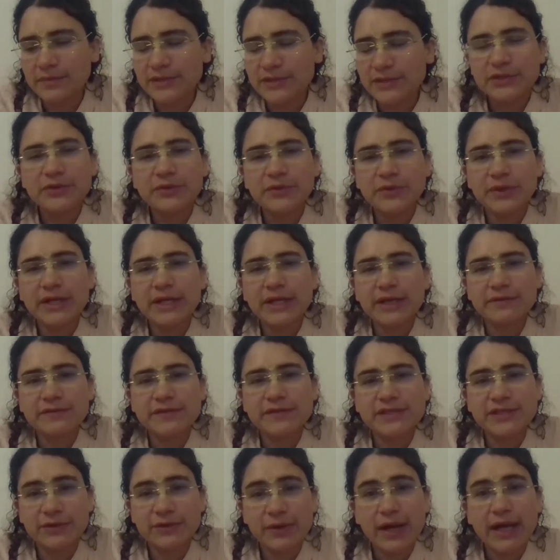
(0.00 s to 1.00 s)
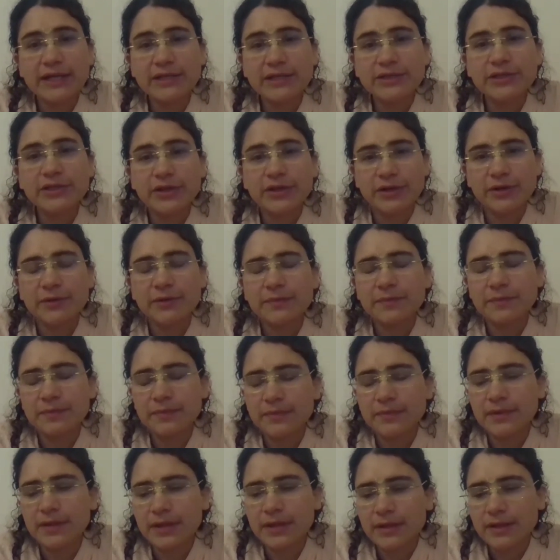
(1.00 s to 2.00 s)
degree of surrender,
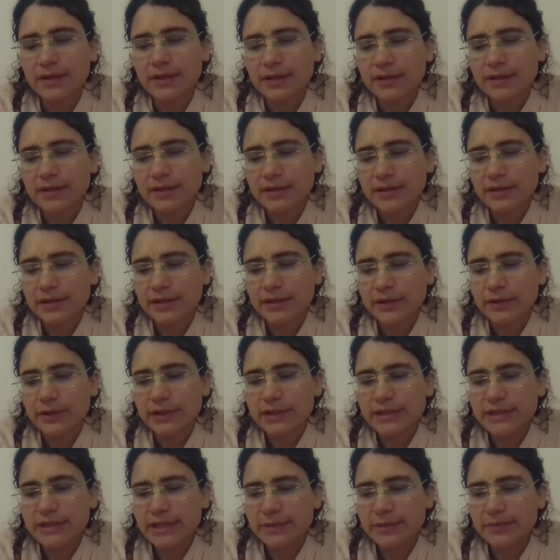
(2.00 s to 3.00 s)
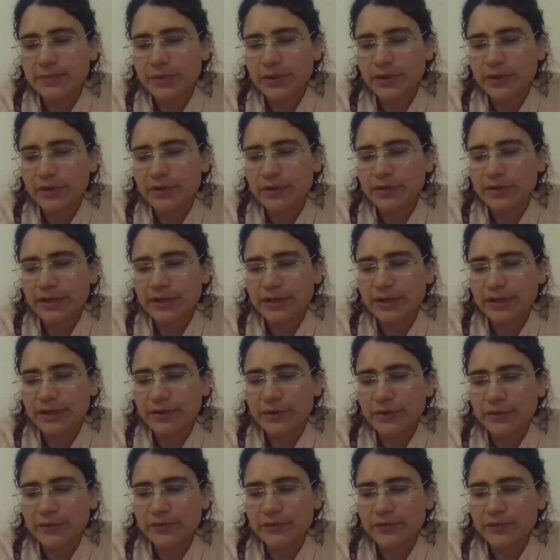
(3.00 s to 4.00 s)
you know, a deeper, you
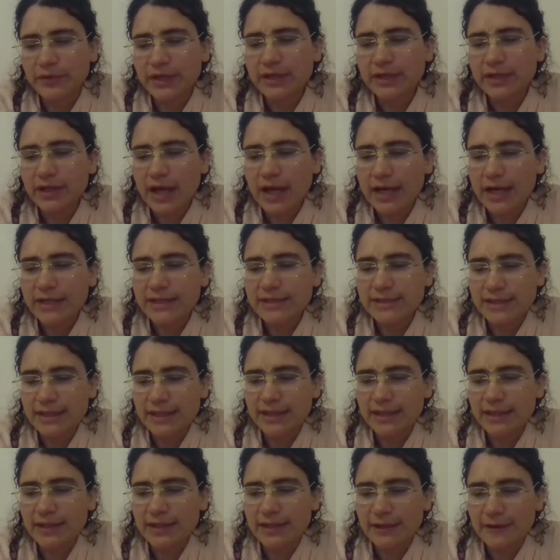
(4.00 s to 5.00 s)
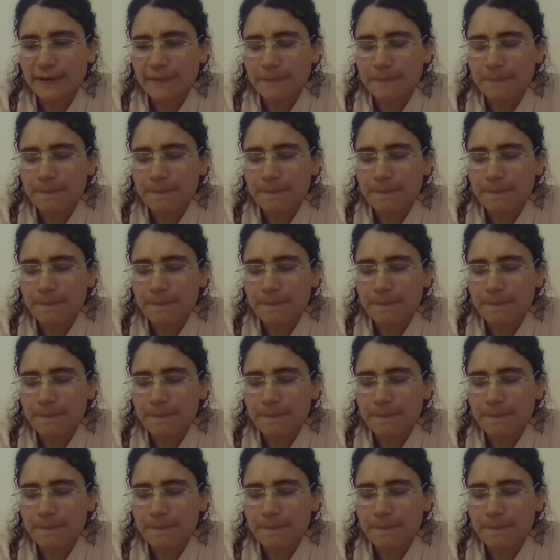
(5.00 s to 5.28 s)
know, realizing